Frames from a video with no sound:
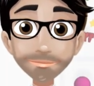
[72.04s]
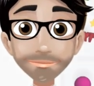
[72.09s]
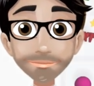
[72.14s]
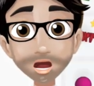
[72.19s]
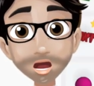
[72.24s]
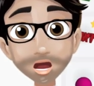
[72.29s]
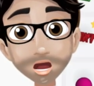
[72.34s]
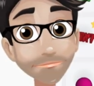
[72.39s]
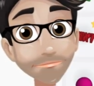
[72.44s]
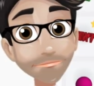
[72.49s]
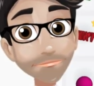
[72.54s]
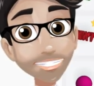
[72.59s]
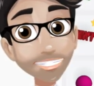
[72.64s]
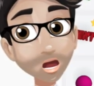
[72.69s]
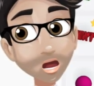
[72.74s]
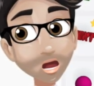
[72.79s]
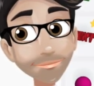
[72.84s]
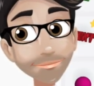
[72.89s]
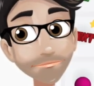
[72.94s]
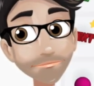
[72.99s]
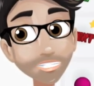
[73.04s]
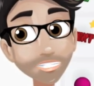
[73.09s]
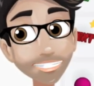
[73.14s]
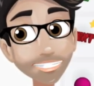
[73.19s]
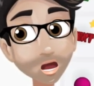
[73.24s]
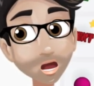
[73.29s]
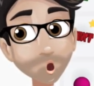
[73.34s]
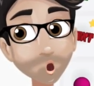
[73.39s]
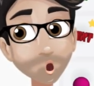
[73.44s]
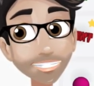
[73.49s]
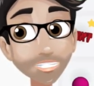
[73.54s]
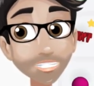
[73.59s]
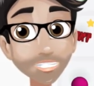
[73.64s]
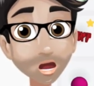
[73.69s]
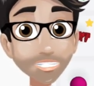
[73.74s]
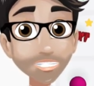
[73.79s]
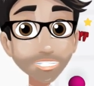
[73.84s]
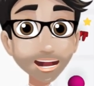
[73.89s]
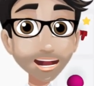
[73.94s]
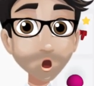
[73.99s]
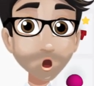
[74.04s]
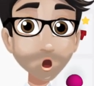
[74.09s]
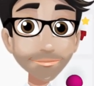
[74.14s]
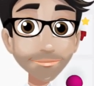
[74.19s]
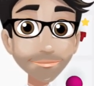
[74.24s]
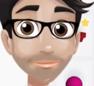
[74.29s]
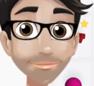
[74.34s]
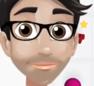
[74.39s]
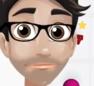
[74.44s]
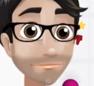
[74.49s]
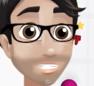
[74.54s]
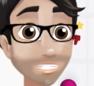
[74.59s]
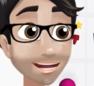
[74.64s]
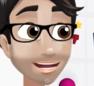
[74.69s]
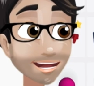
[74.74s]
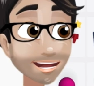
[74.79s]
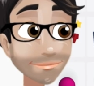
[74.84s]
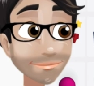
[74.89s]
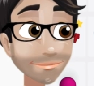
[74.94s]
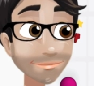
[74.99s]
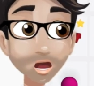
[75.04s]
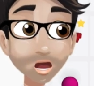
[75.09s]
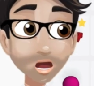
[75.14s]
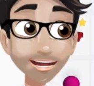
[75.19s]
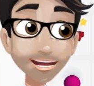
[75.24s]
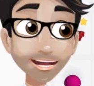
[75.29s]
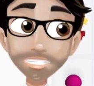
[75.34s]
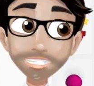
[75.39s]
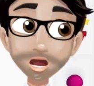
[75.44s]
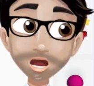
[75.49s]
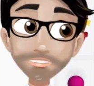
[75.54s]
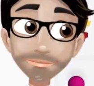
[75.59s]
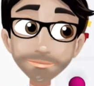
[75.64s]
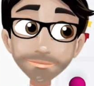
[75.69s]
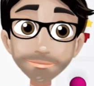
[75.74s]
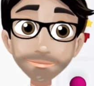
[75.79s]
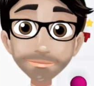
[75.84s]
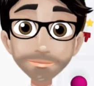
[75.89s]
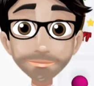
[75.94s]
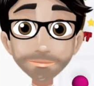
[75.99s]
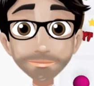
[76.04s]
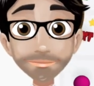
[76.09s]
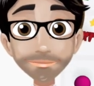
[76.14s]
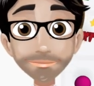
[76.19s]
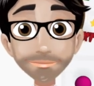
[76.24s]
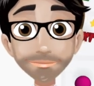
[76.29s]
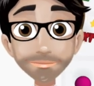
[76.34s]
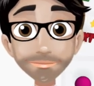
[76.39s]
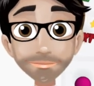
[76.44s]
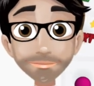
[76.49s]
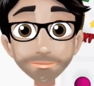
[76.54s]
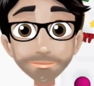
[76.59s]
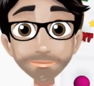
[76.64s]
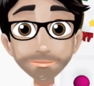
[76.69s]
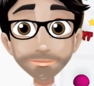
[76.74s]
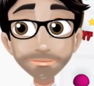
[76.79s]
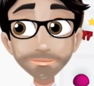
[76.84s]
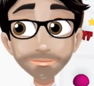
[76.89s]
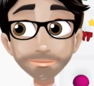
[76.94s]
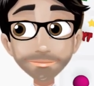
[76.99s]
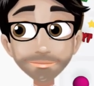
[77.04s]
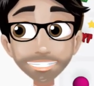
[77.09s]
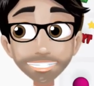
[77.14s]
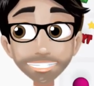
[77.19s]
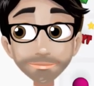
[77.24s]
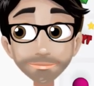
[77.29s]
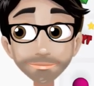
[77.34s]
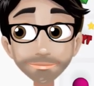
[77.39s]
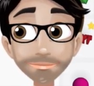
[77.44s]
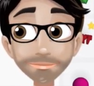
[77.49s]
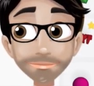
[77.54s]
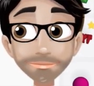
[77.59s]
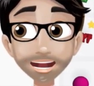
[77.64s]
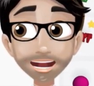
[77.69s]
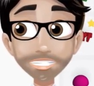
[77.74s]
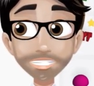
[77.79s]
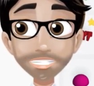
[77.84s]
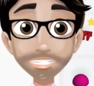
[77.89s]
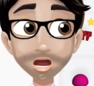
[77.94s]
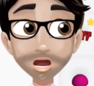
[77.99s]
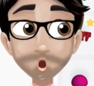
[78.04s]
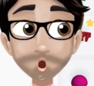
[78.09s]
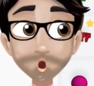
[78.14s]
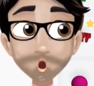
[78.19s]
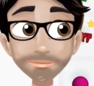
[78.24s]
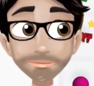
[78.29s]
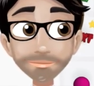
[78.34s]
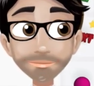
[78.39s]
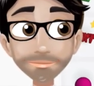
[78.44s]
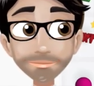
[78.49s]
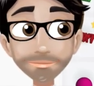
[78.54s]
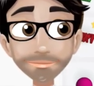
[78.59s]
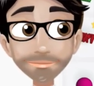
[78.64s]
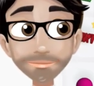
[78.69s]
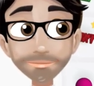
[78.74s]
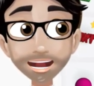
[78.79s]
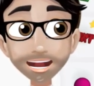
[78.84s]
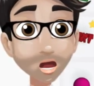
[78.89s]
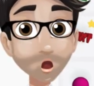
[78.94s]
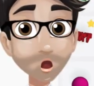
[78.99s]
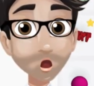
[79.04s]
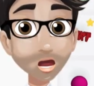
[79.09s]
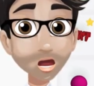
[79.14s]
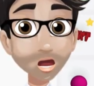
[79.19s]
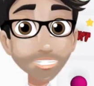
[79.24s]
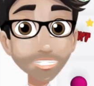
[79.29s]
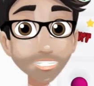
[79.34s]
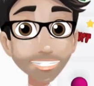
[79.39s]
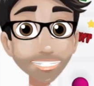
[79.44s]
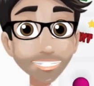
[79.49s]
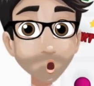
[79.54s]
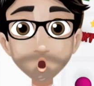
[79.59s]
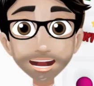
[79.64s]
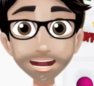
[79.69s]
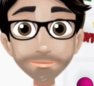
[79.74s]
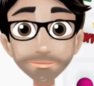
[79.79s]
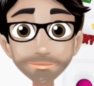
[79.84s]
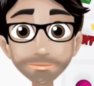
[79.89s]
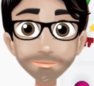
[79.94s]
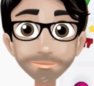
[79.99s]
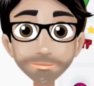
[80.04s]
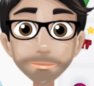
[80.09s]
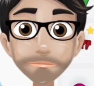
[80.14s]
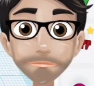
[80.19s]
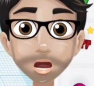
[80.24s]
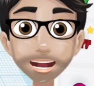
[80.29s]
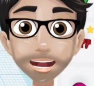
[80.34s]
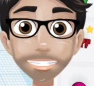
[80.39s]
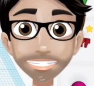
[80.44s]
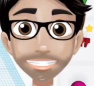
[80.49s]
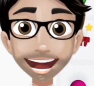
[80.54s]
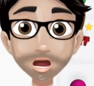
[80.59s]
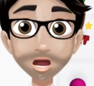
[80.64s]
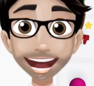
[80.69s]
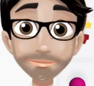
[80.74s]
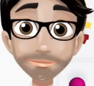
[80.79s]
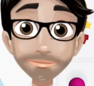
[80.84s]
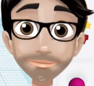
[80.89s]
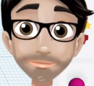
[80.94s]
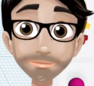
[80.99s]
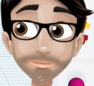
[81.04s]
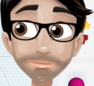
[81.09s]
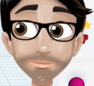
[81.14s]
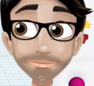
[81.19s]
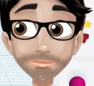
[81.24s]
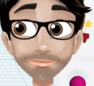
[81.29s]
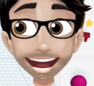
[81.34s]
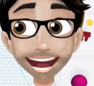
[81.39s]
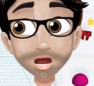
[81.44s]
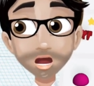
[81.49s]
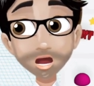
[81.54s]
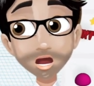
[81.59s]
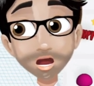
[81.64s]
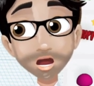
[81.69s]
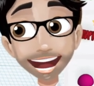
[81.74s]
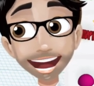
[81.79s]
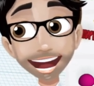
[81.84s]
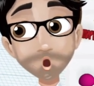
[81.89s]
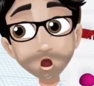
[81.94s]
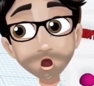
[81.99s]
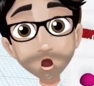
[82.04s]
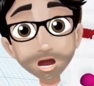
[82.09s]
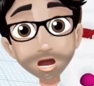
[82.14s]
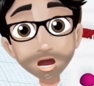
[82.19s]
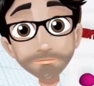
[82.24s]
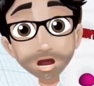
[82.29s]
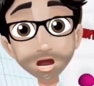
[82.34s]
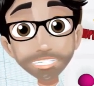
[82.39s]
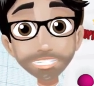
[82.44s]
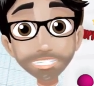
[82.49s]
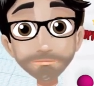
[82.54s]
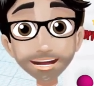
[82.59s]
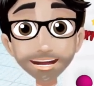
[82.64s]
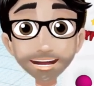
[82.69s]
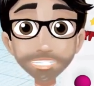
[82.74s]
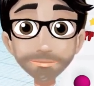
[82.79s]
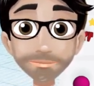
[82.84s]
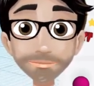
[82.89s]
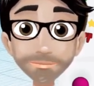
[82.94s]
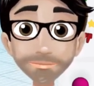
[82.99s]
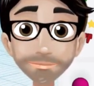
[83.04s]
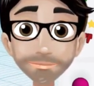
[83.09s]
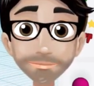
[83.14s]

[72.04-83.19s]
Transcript: And then I'm going to hit Control V to paste it there. All right, so there it is. Now the leg, I'm going to design it around this piece.